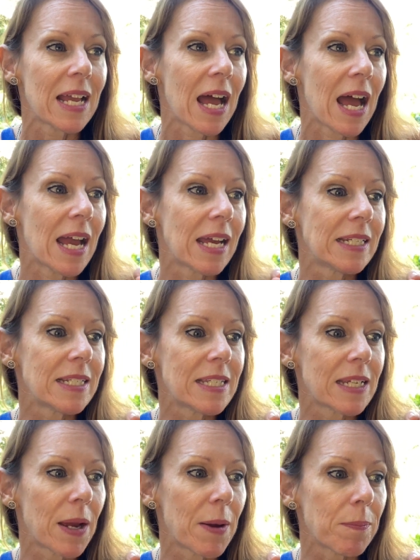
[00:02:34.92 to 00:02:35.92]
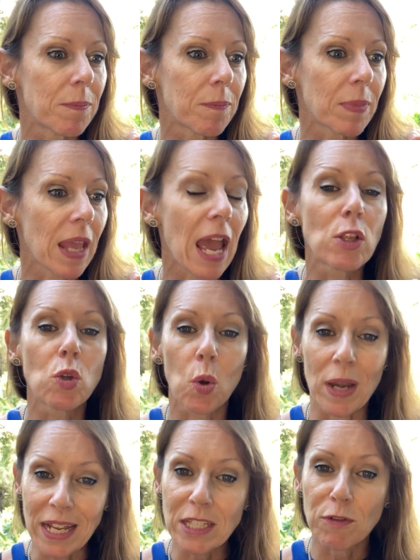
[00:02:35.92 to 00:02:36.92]
and
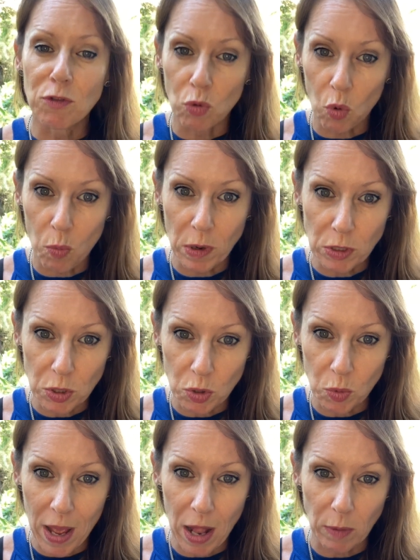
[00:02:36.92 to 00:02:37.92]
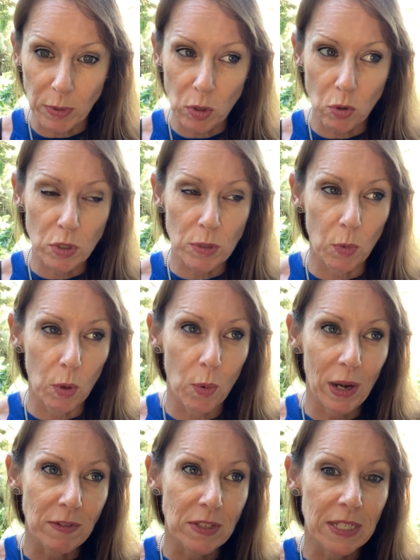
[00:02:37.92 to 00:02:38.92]
collective traumas as well. Because what
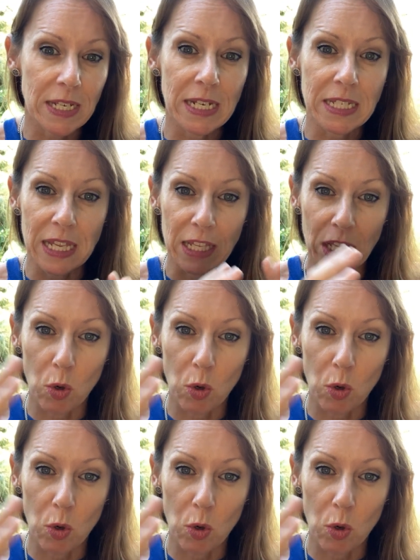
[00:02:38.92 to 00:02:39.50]
I've seen is that